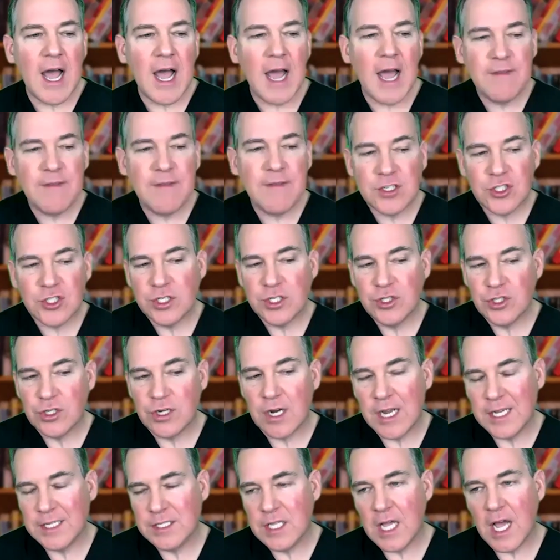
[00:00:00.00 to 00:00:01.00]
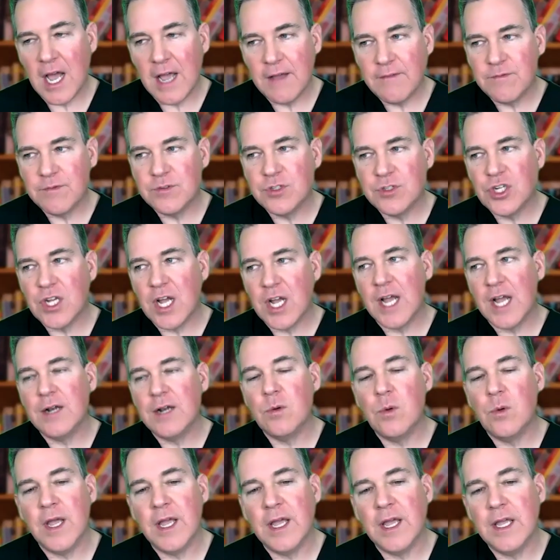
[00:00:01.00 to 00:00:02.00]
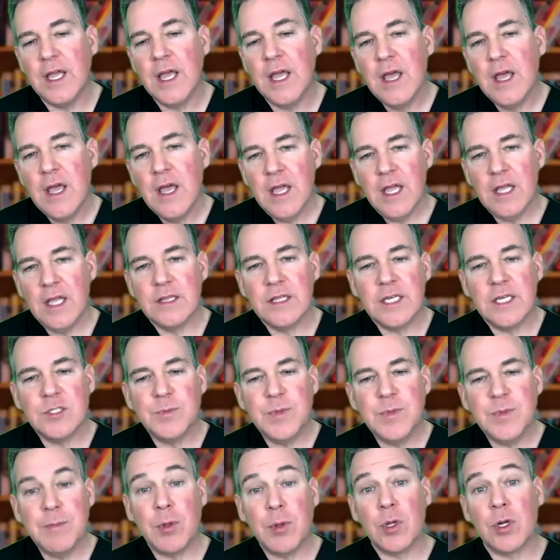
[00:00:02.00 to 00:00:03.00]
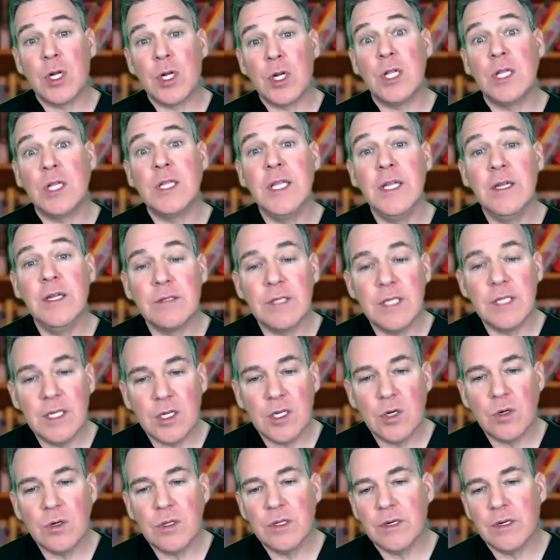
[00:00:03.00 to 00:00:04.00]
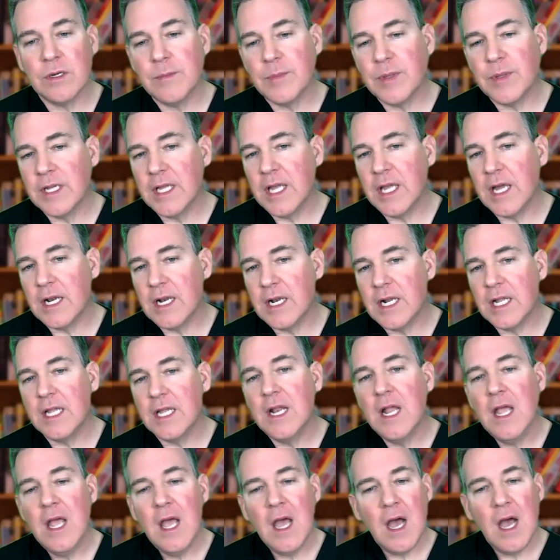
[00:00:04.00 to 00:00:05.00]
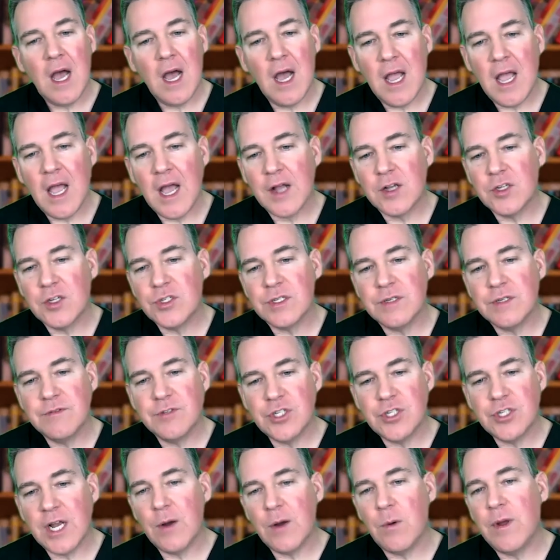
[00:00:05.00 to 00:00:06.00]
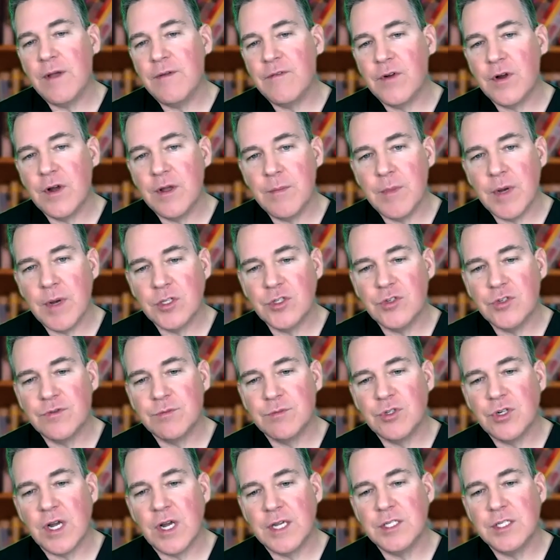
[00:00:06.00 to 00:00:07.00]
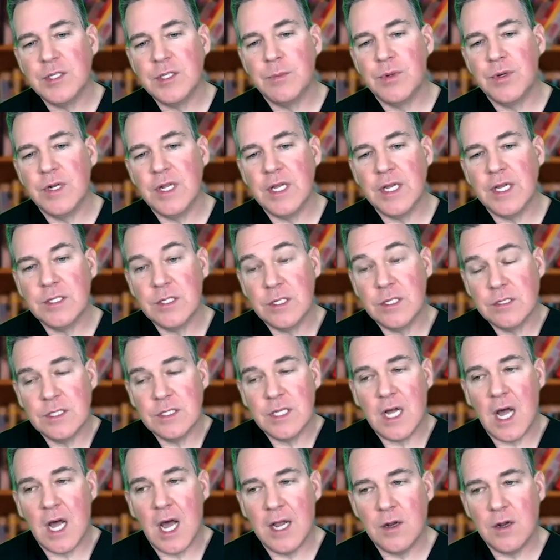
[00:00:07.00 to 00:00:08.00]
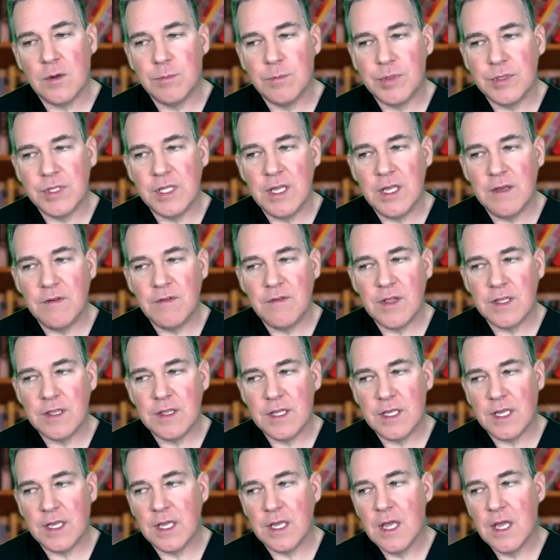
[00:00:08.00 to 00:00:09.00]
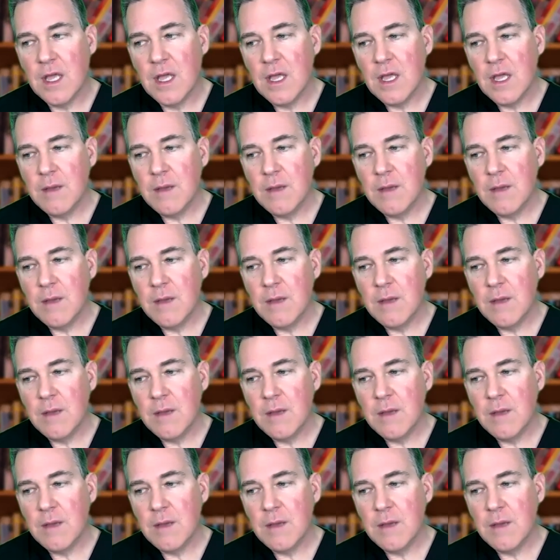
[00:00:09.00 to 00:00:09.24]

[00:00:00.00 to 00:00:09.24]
I, have actually tried, I've shied away unless people are clearly a cochlear implant candidate. I actually shy away very much from trying to predict because I, I, don't believe that the I